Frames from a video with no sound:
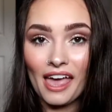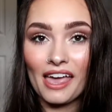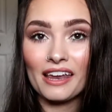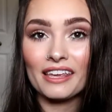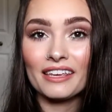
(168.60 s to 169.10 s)

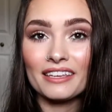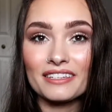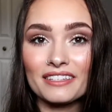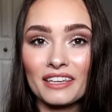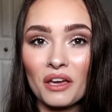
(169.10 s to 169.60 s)
and it
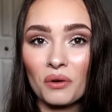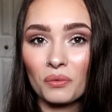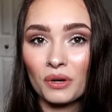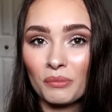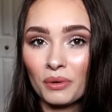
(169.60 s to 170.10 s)
is the
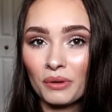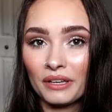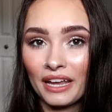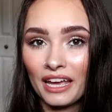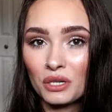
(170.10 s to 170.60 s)
Rimmel
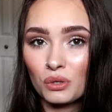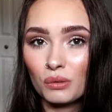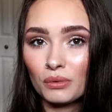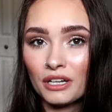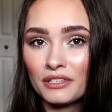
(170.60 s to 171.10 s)
Natural
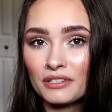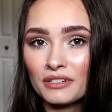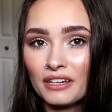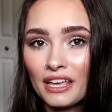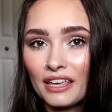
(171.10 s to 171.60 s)

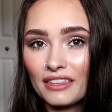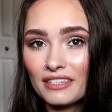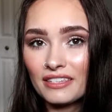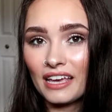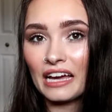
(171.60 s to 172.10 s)
Bronzer. This
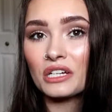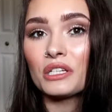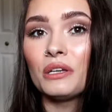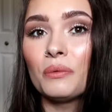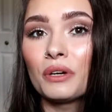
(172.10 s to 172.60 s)
is
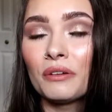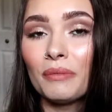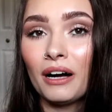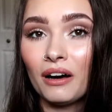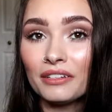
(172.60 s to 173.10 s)
actually one of
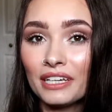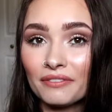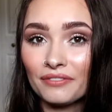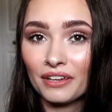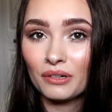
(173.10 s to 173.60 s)
my
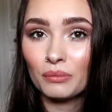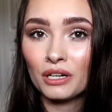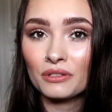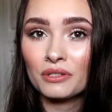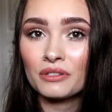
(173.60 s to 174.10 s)
all-time favorite
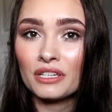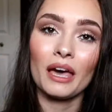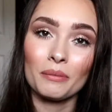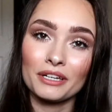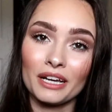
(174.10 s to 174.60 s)
bronzers.
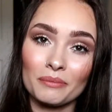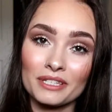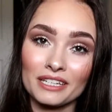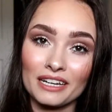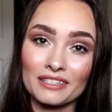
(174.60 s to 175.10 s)
How many times
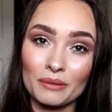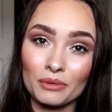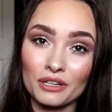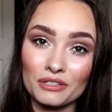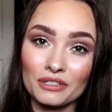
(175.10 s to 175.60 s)
can I say
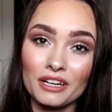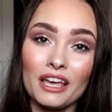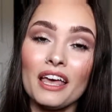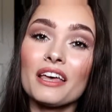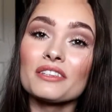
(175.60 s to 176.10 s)
bronzer?
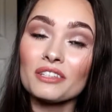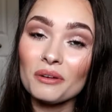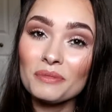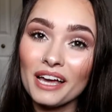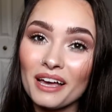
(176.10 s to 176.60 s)

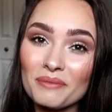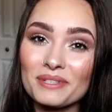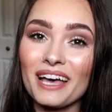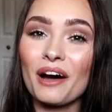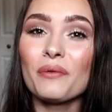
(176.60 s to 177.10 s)

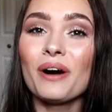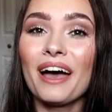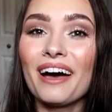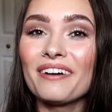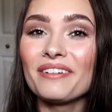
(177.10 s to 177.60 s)
Sometimes I will
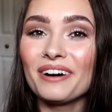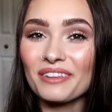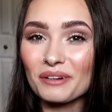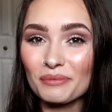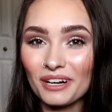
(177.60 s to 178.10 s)
have
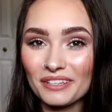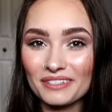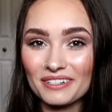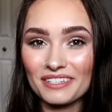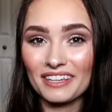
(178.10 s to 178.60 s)
other
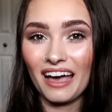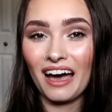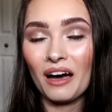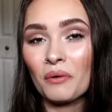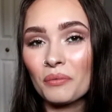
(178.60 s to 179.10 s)
bronzers that
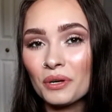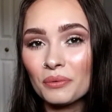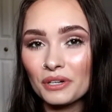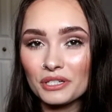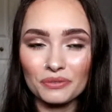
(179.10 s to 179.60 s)
I will
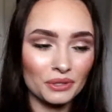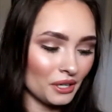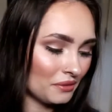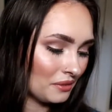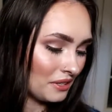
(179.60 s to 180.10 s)
reach for
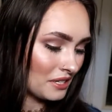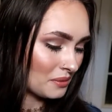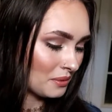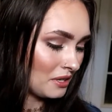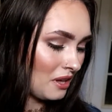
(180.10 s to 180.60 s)
over
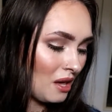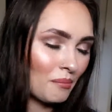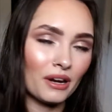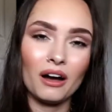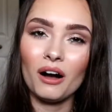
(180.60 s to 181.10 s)
this one, but I